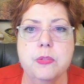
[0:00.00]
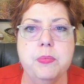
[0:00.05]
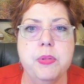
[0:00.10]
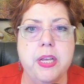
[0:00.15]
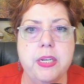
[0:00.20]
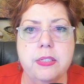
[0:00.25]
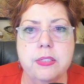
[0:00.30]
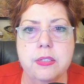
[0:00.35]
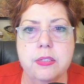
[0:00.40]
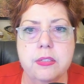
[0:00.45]

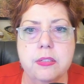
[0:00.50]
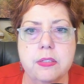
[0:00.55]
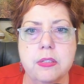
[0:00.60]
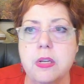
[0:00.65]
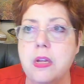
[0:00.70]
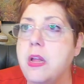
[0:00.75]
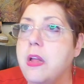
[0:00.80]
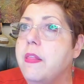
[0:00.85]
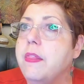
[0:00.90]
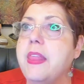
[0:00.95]
places
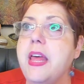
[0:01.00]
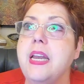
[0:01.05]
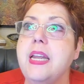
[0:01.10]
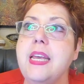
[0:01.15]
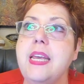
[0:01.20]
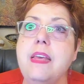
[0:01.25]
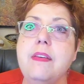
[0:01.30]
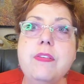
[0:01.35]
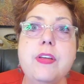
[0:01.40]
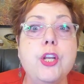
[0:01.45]
that
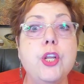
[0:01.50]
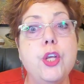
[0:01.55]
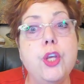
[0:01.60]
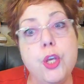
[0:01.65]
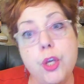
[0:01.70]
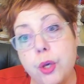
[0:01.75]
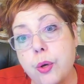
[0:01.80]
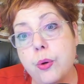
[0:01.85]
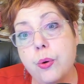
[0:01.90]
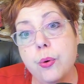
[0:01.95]
even
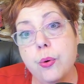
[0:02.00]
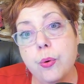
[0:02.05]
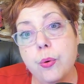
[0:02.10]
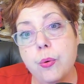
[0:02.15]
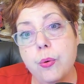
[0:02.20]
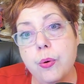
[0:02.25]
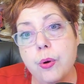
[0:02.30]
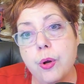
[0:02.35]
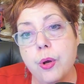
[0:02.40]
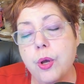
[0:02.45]

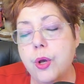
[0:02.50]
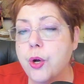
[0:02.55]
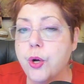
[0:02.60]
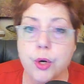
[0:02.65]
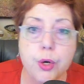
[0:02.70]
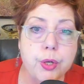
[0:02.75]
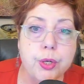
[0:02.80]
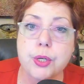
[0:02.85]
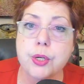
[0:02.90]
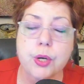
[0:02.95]
you
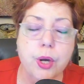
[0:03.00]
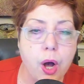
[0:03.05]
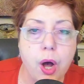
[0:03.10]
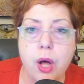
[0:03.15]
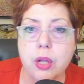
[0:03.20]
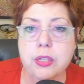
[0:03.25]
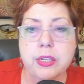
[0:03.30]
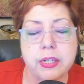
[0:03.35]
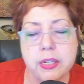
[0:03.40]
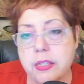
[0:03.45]
couldn't
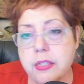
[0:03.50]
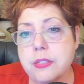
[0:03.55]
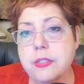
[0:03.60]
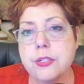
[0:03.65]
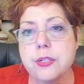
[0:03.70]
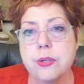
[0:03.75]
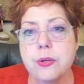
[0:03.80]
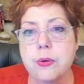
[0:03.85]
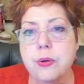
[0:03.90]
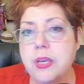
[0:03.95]
call it
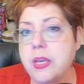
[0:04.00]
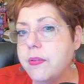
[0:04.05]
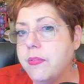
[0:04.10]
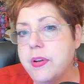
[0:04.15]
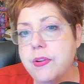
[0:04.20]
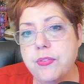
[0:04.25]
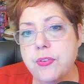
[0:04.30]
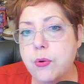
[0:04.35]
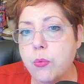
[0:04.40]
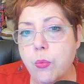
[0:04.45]
into. Even
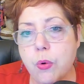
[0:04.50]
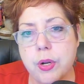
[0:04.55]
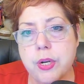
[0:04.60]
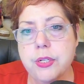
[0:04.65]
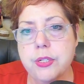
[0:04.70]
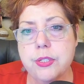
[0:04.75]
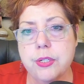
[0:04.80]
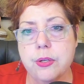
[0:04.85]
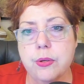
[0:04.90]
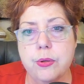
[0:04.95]
if you
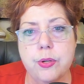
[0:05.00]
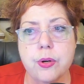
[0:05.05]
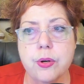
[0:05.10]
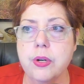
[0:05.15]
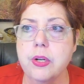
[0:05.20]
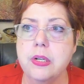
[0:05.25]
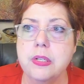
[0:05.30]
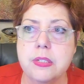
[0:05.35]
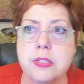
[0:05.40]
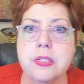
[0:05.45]
wanted to, you're
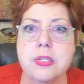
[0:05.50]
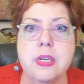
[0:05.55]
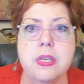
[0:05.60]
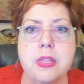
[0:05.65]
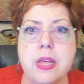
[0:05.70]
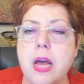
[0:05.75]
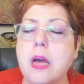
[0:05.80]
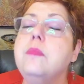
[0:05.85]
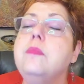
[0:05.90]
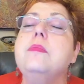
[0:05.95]
going to see
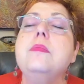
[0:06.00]
that.